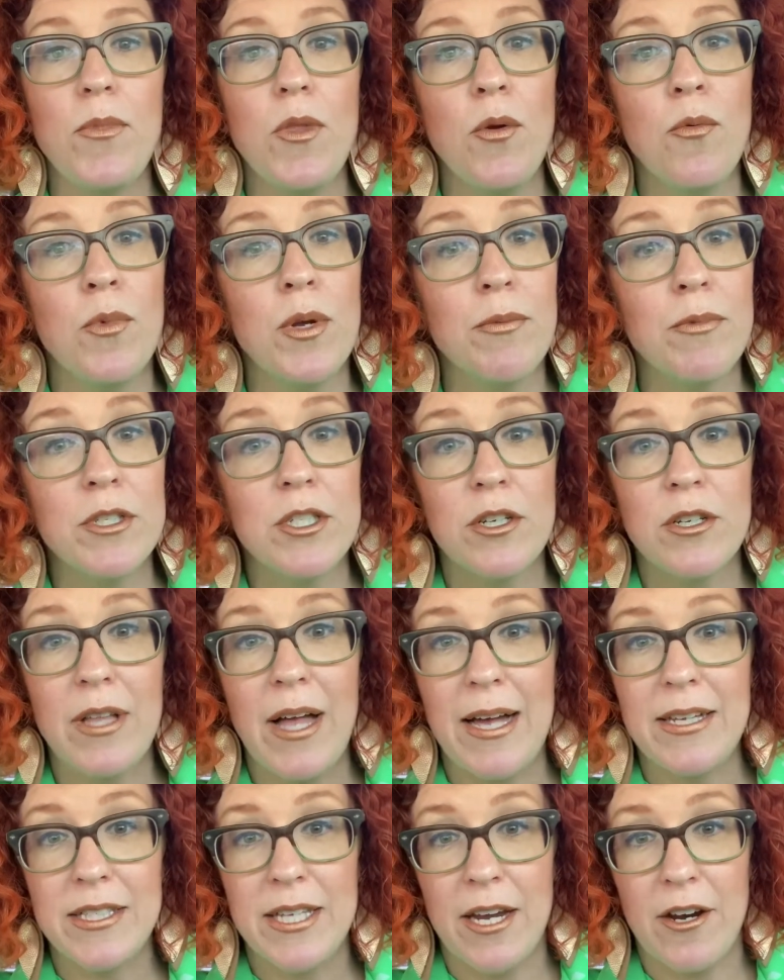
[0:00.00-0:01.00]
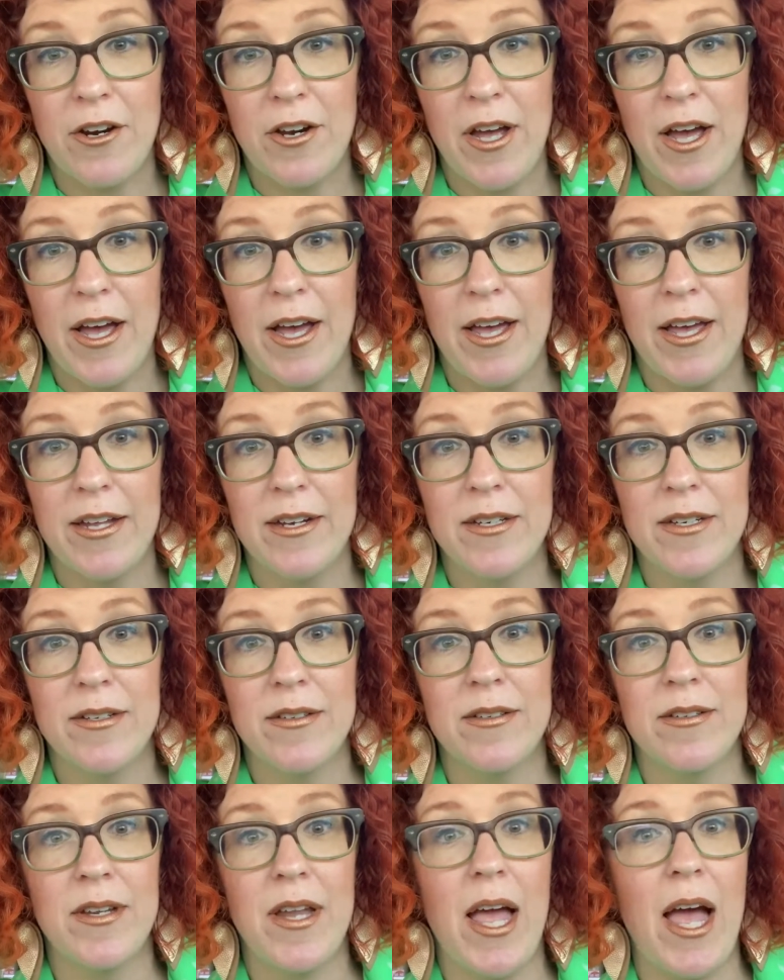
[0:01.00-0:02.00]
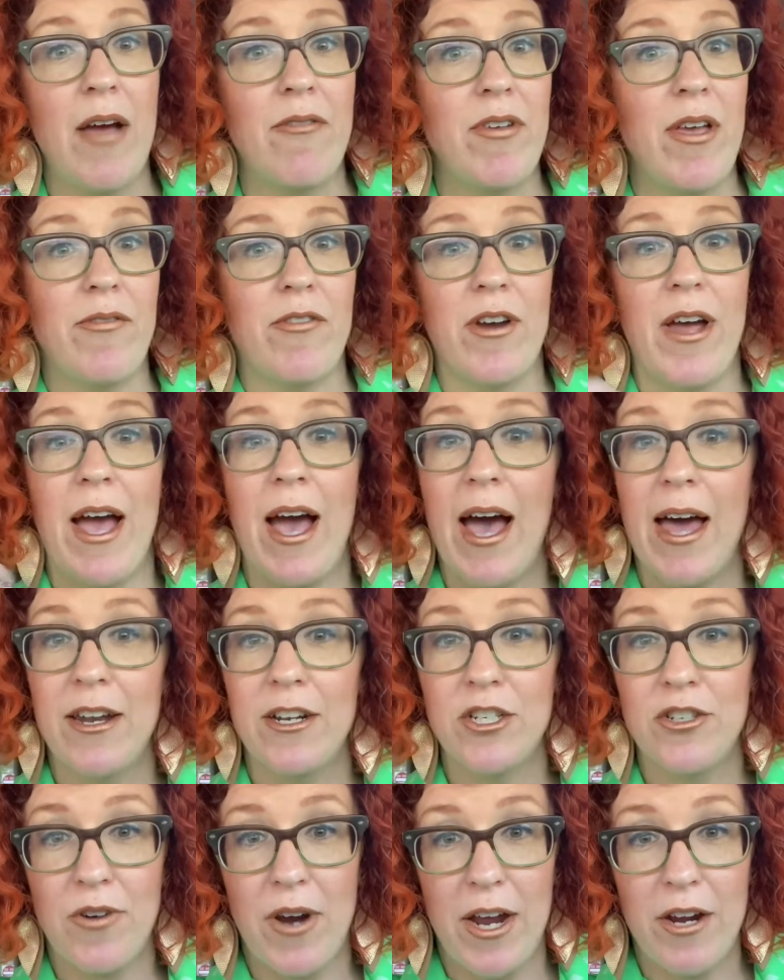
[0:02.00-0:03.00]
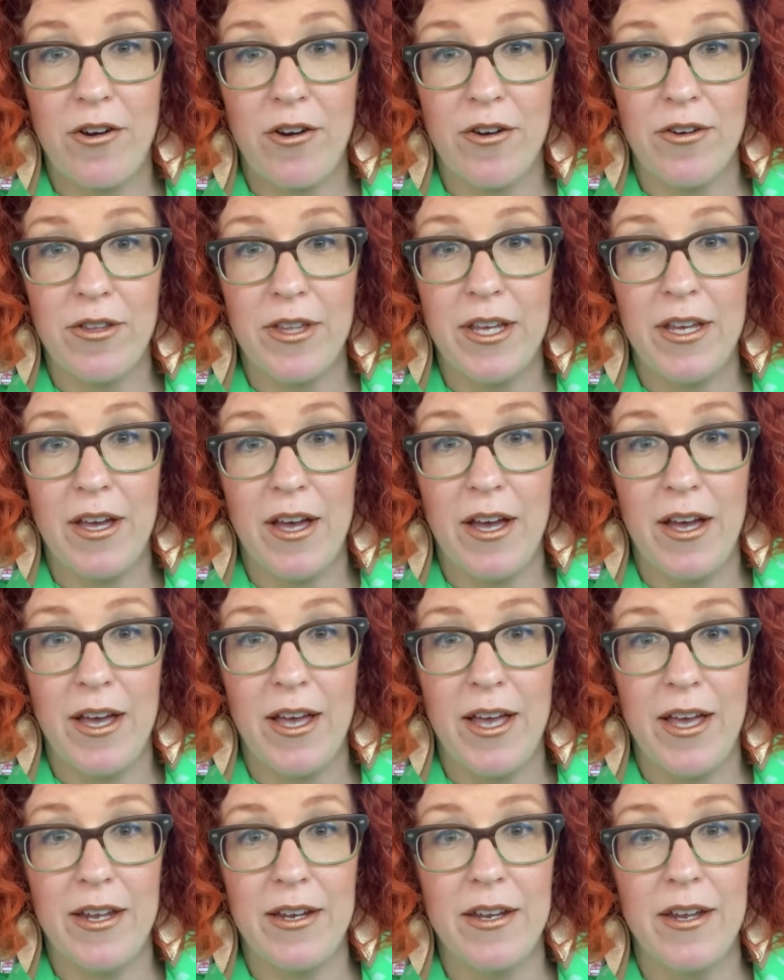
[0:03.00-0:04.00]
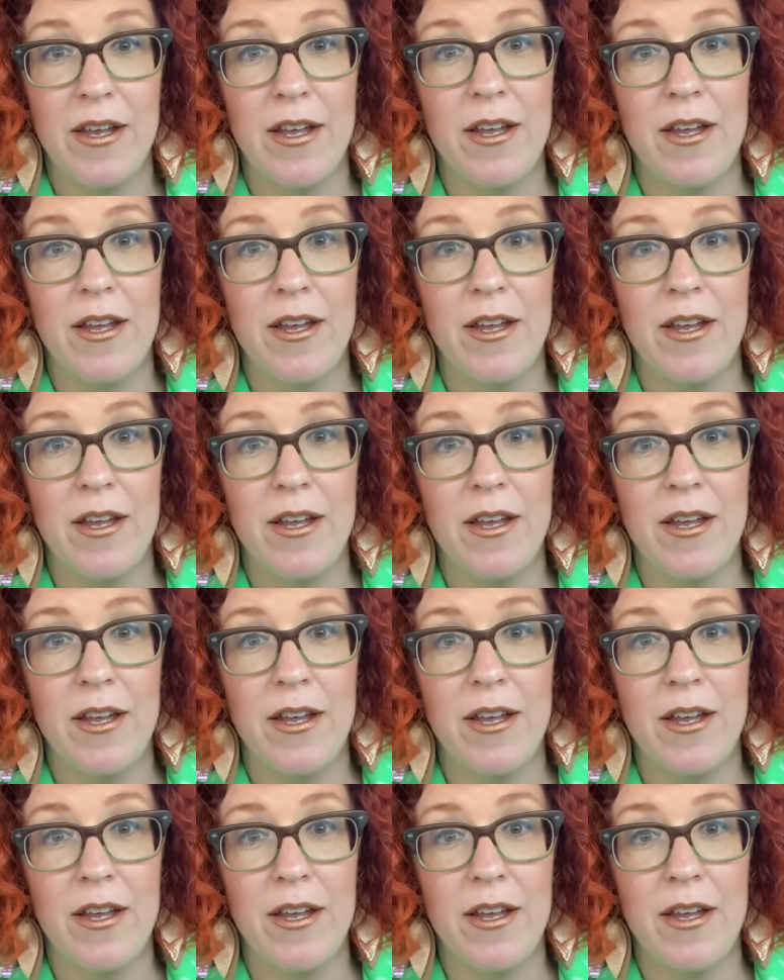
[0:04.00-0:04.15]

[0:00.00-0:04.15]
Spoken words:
When was your last haircut? Have you ever had a dry curly cut?